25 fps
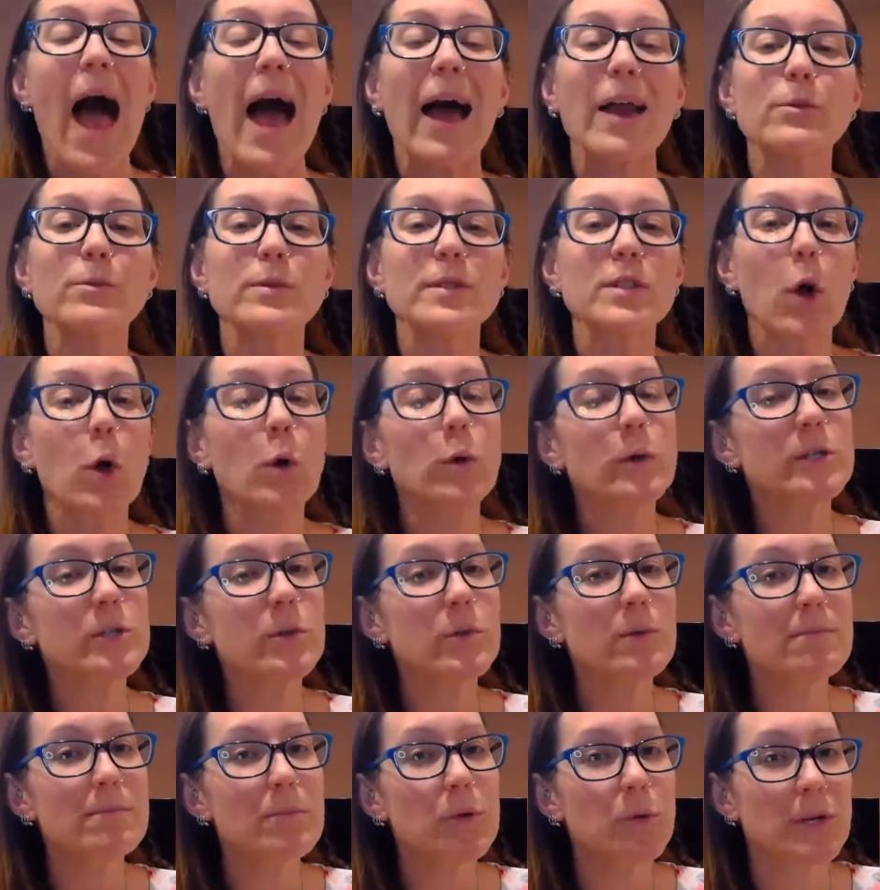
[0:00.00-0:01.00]
and it was
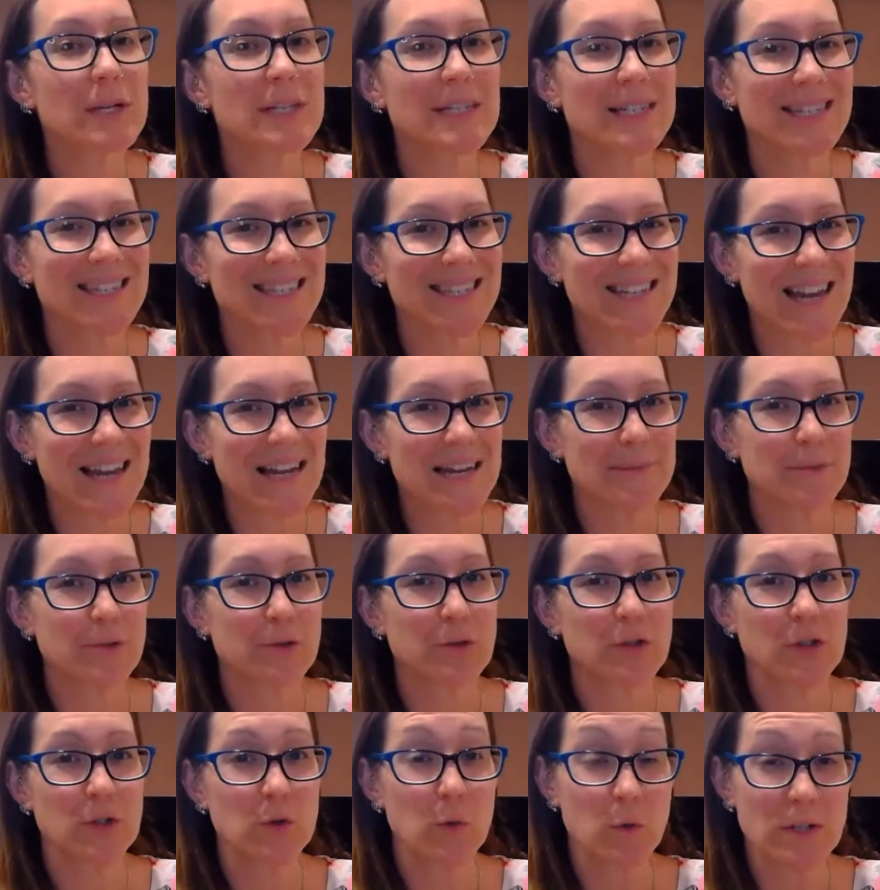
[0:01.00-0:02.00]
also a more sustainable
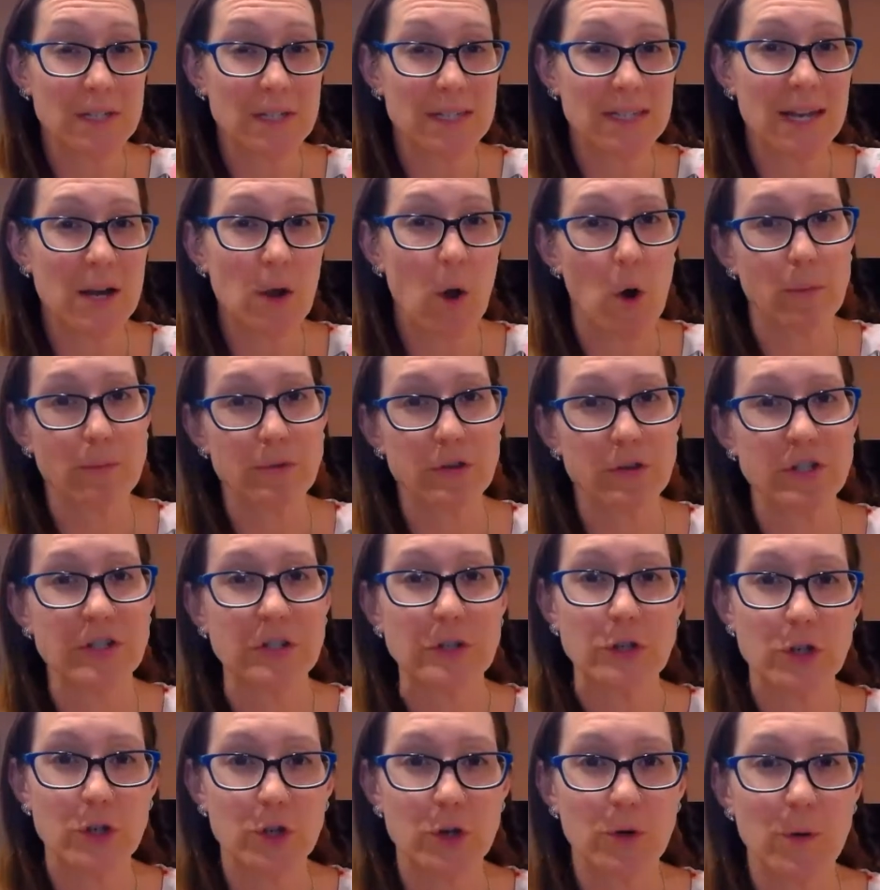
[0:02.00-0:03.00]
sourcing
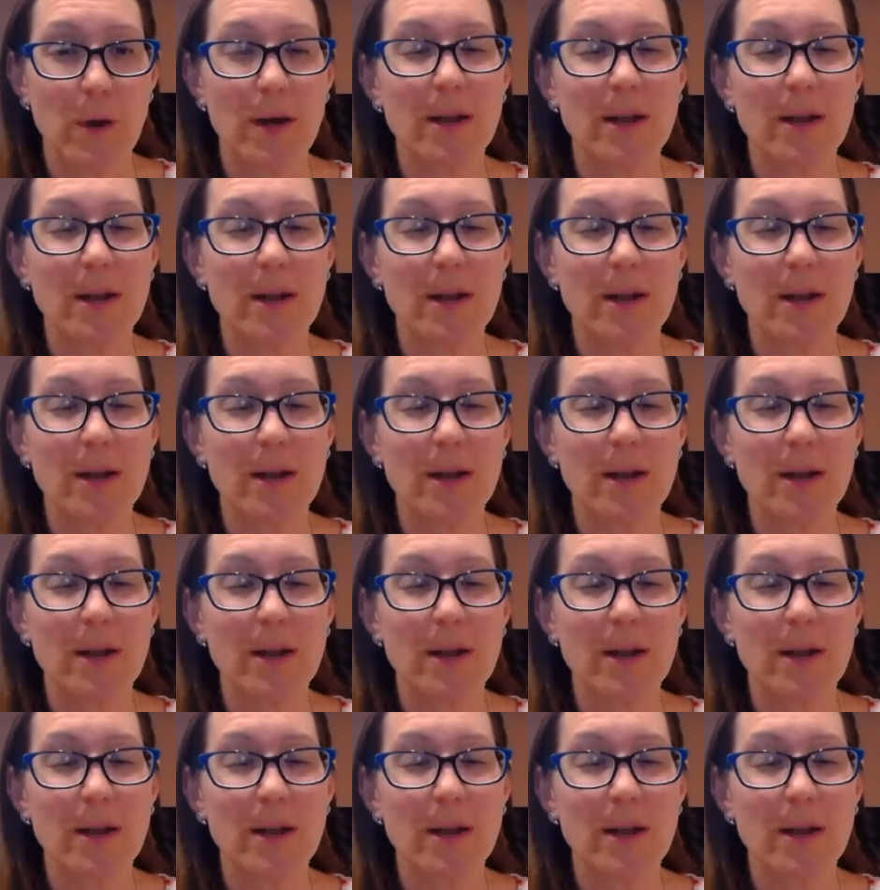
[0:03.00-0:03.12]
option too.